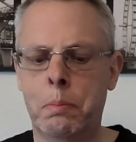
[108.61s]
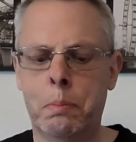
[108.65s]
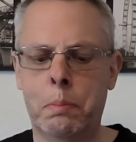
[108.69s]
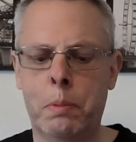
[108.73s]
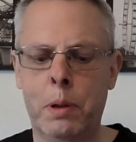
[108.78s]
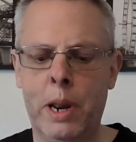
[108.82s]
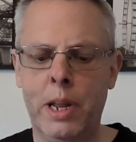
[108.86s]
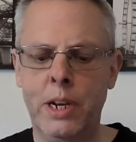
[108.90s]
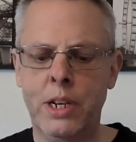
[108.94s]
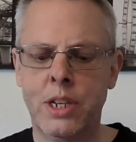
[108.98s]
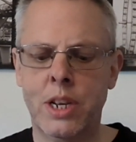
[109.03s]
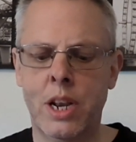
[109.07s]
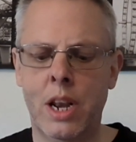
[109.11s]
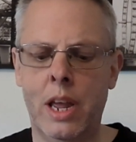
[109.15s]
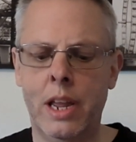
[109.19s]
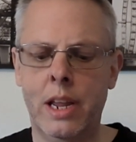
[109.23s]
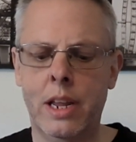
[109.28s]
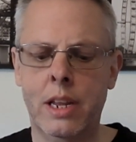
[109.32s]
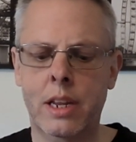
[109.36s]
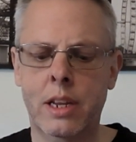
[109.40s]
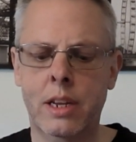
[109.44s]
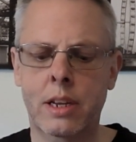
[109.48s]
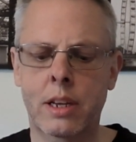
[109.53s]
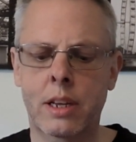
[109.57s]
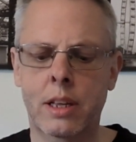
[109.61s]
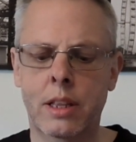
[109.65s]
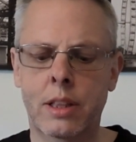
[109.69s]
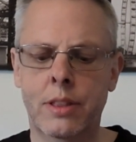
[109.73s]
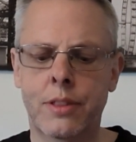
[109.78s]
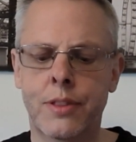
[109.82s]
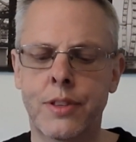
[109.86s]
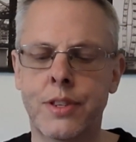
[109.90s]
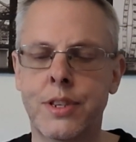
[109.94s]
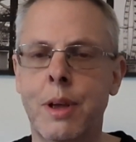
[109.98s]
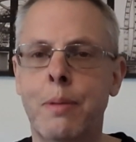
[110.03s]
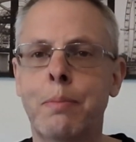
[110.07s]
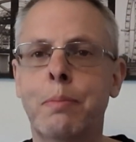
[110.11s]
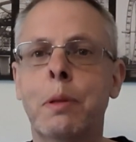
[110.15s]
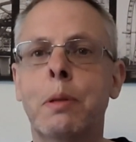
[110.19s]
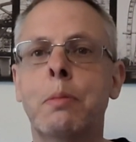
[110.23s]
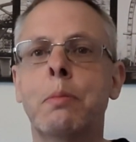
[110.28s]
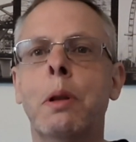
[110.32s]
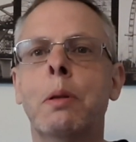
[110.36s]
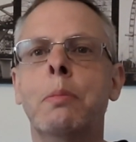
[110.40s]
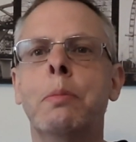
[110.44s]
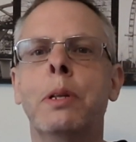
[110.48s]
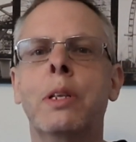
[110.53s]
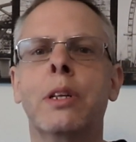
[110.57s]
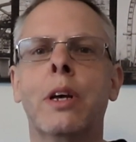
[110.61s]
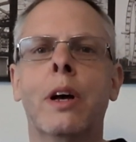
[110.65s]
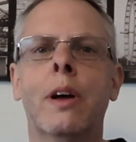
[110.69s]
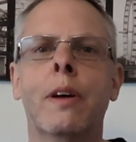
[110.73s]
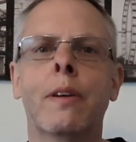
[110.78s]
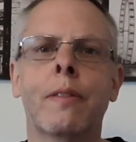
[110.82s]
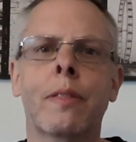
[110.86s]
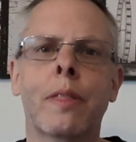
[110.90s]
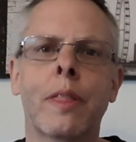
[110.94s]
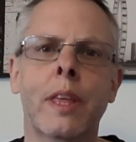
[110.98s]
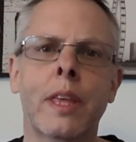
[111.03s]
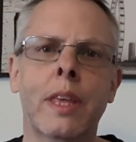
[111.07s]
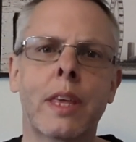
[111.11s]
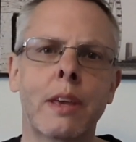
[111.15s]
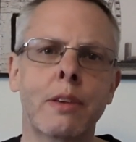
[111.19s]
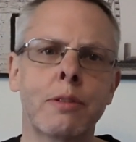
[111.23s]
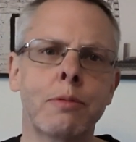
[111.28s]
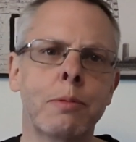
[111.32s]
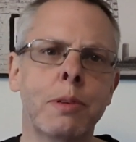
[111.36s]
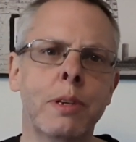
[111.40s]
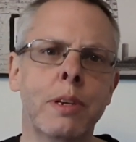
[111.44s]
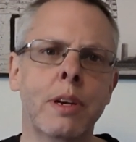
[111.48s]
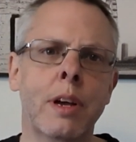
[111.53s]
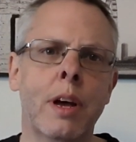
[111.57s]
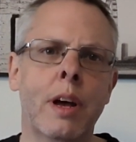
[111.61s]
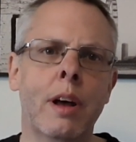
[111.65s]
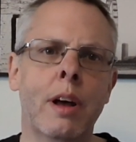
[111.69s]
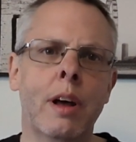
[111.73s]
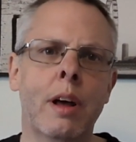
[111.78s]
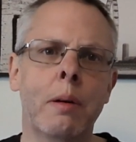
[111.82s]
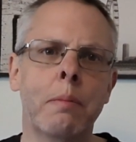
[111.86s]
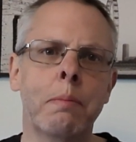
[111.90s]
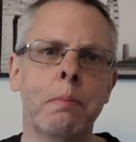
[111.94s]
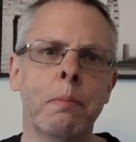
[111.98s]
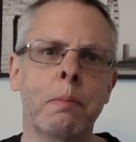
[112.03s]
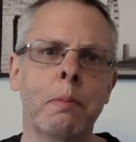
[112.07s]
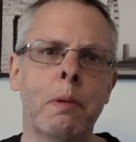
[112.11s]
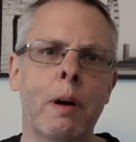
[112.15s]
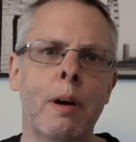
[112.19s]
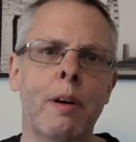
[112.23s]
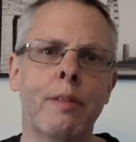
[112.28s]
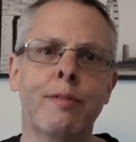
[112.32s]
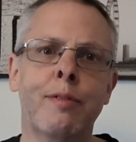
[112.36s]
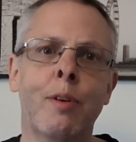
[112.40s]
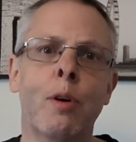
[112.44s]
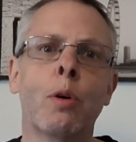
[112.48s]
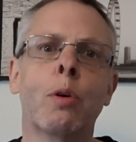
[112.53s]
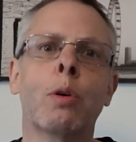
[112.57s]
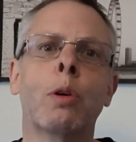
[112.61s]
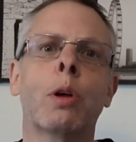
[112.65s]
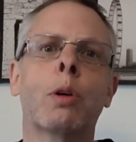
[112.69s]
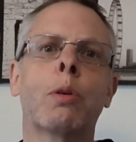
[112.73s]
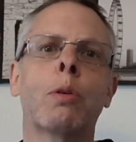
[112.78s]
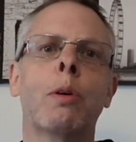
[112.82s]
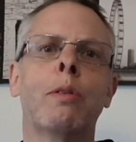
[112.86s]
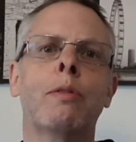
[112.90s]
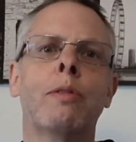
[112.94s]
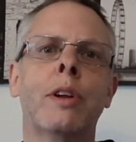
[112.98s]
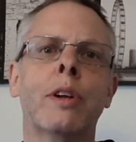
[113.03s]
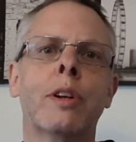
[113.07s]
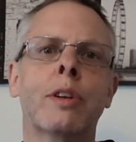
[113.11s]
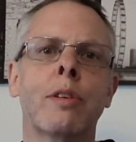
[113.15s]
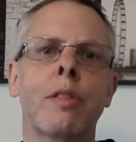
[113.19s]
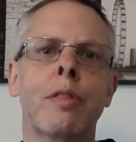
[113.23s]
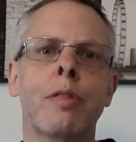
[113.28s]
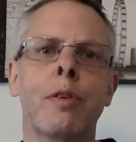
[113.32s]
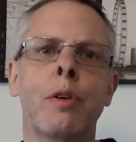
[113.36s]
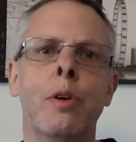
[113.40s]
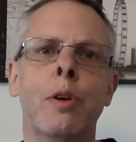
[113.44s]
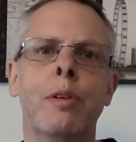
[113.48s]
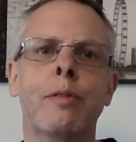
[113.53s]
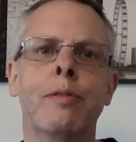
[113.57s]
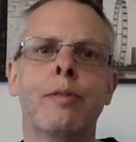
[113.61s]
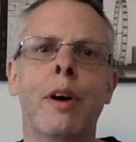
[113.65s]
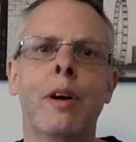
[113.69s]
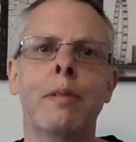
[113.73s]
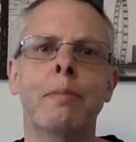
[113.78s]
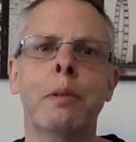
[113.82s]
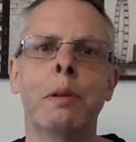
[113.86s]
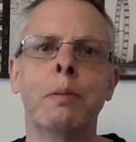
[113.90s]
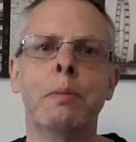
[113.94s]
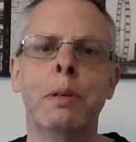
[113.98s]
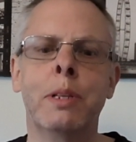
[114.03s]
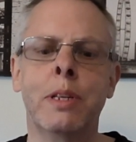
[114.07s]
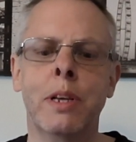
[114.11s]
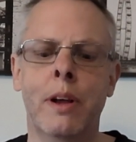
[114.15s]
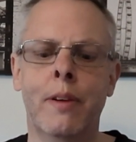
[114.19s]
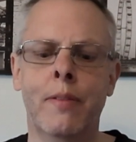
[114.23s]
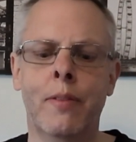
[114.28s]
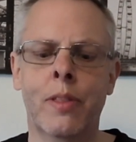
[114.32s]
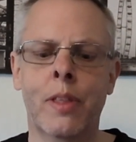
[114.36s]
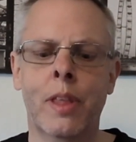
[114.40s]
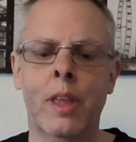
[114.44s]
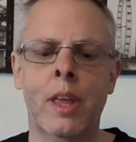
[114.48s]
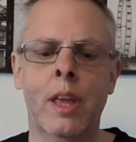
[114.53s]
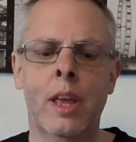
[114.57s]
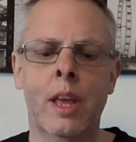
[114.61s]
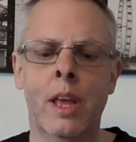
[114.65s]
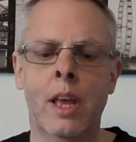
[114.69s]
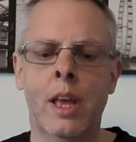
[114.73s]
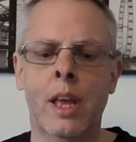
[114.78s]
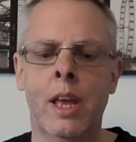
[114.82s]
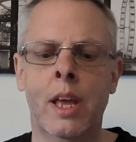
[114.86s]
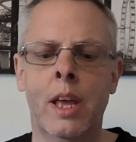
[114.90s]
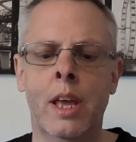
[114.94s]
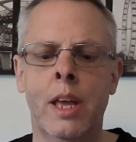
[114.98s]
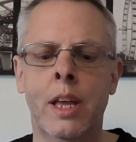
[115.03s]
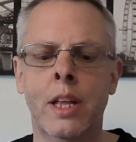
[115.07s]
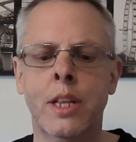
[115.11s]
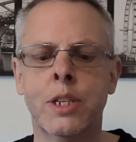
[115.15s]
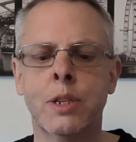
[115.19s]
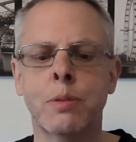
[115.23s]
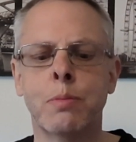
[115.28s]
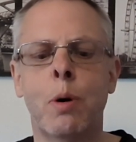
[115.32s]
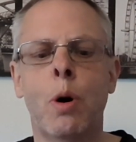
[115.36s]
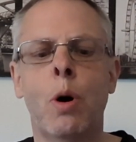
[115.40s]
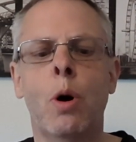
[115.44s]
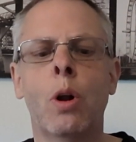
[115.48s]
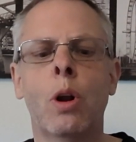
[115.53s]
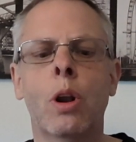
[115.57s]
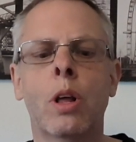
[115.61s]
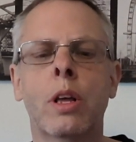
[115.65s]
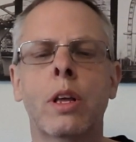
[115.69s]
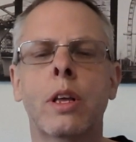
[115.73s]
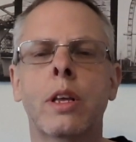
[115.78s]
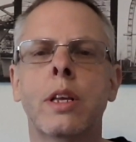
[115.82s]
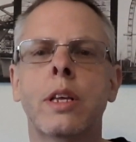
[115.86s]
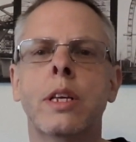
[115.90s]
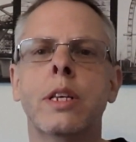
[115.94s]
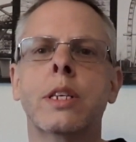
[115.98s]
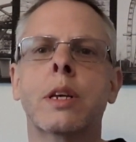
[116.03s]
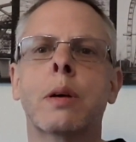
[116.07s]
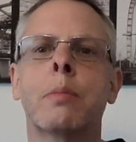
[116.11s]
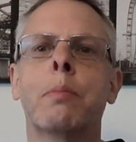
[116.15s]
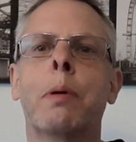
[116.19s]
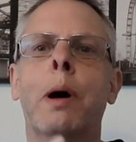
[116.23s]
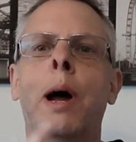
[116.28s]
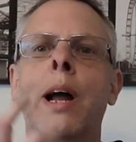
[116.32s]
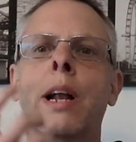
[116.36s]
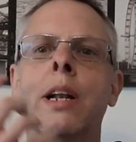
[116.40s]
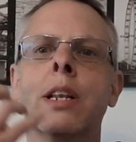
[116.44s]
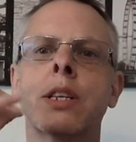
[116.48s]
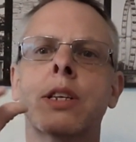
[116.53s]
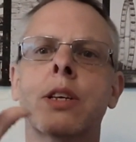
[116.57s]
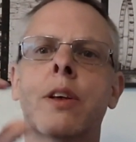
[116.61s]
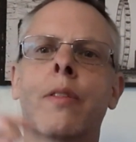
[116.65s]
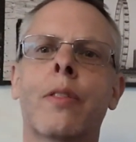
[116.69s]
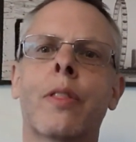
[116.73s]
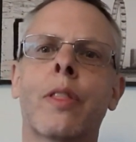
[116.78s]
but I just like the 17mm. It gives me a focal equivalent of 35mm. It's small, it's compact.